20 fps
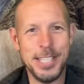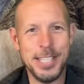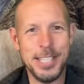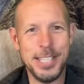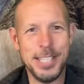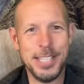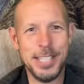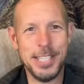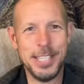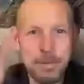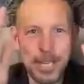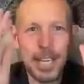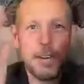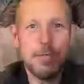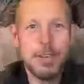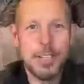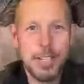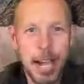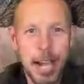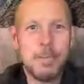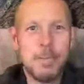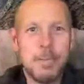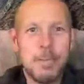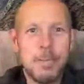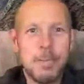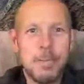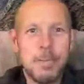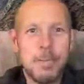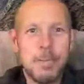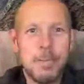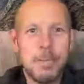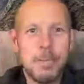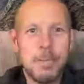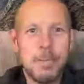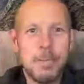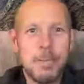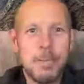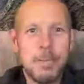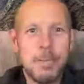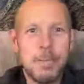it seems like every time it's windy, it
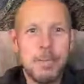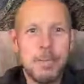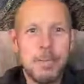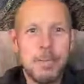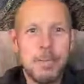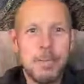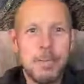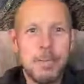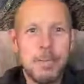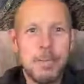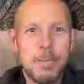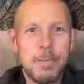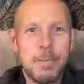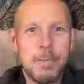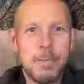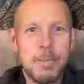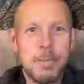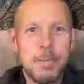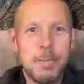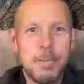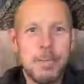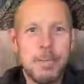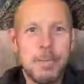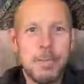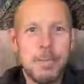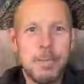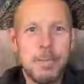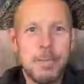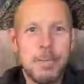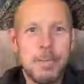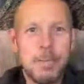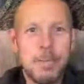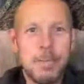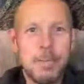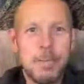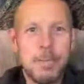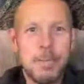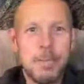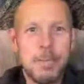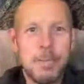doesn't work. But
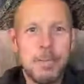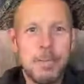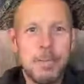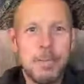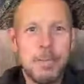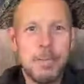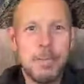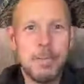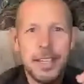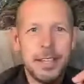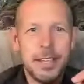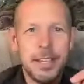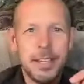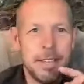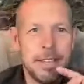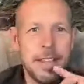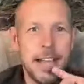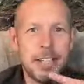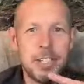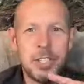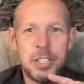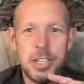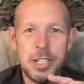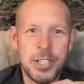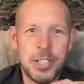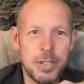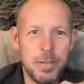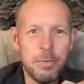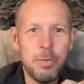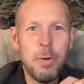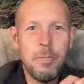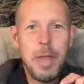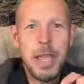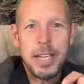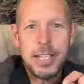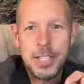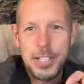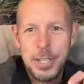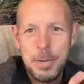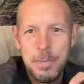anyway, that just
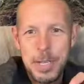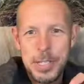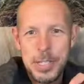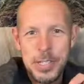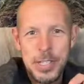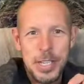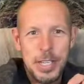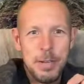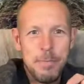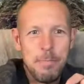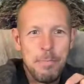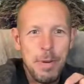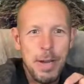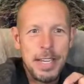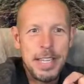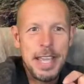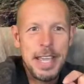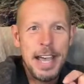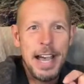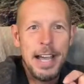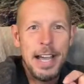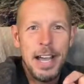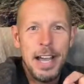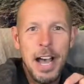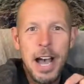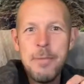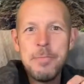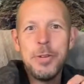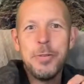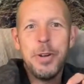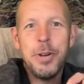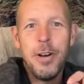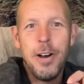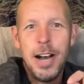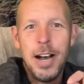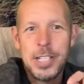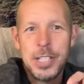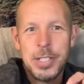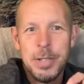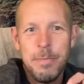remains to be seen. But yeah, I'm doing
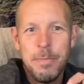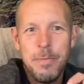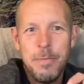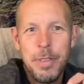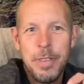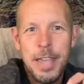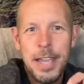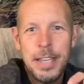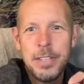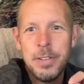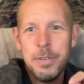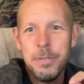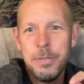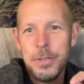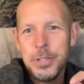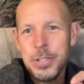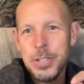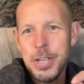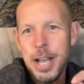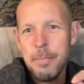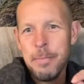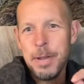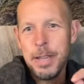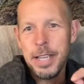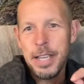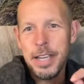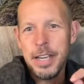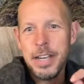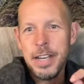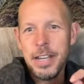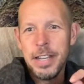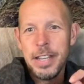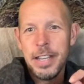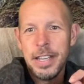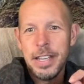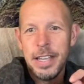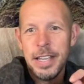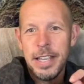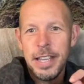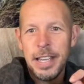awesome. Thank you for stopping in.
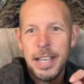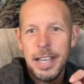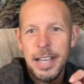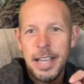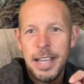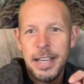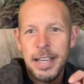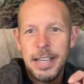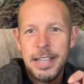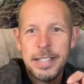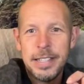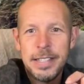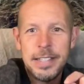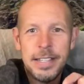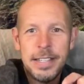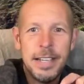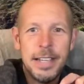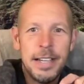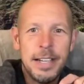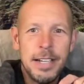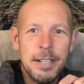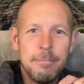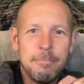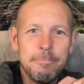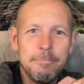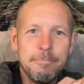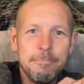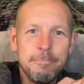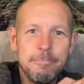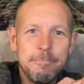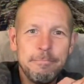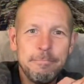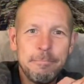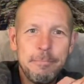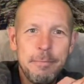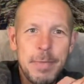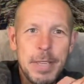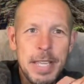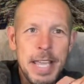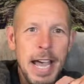And
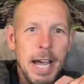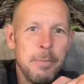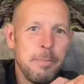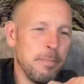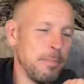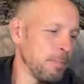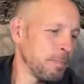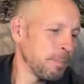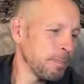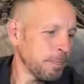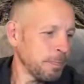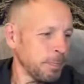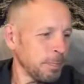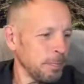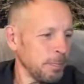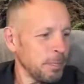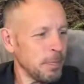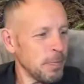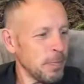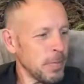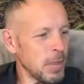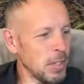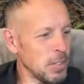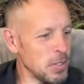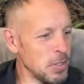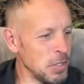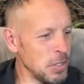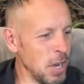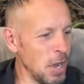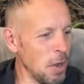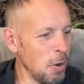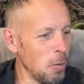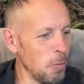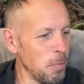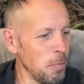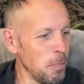yeah. So